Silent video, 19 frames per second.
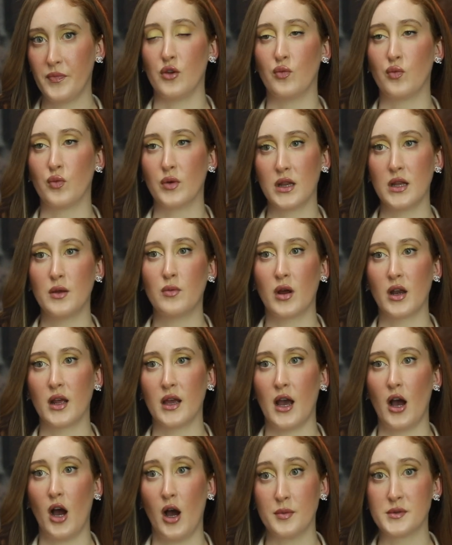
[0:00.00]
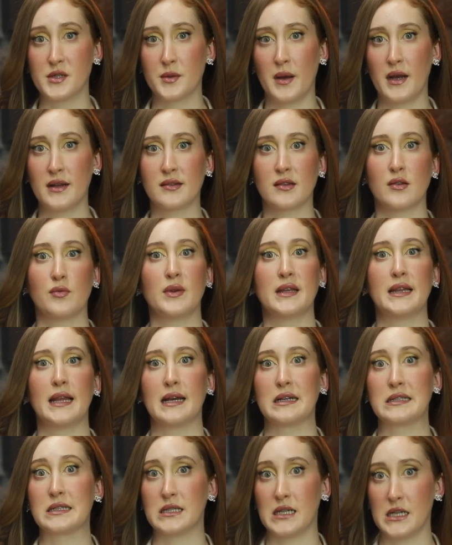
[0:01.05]
You really want to optimize the
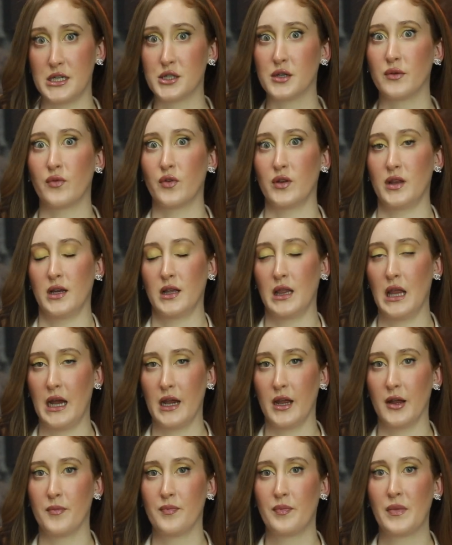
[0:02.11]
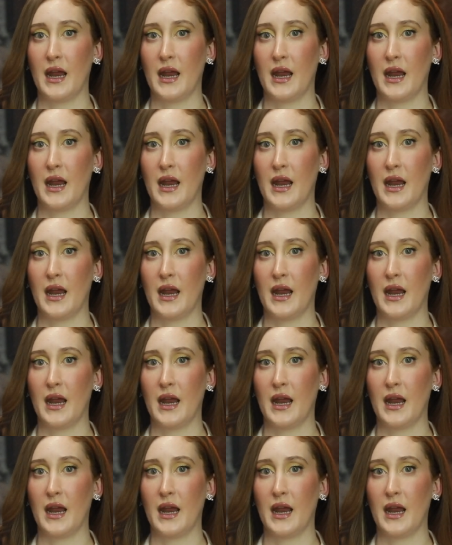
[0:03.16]
relaxation for the client.